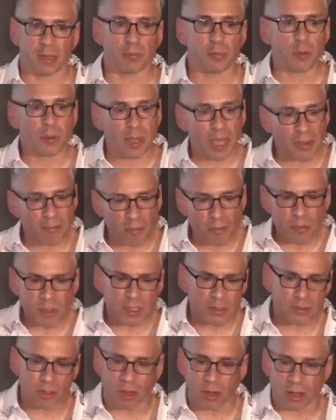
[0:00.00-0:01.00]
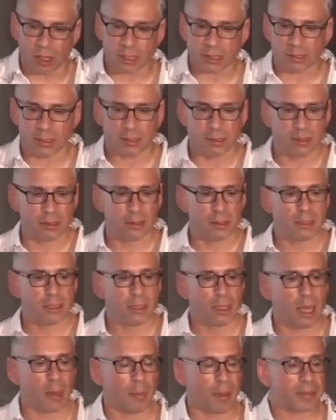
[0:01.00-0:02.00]
But we haven't really talked
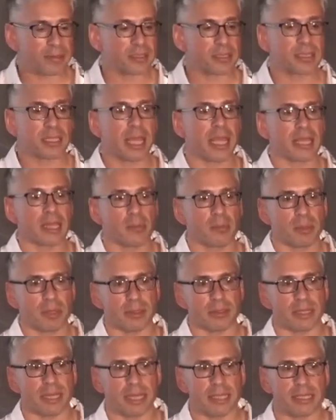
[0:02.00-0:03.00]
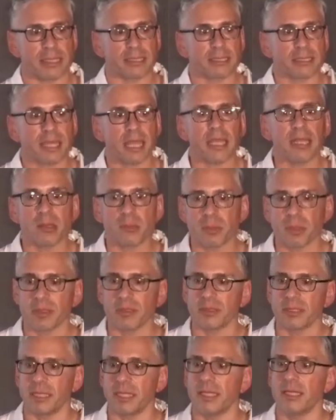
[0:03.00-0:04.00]
about scalability. And the
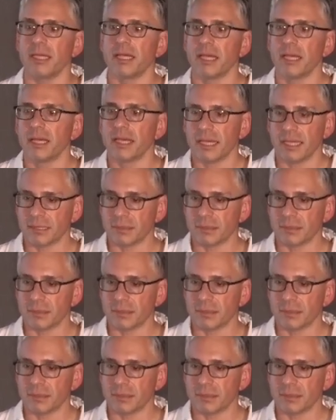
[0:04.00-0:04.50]
scalability is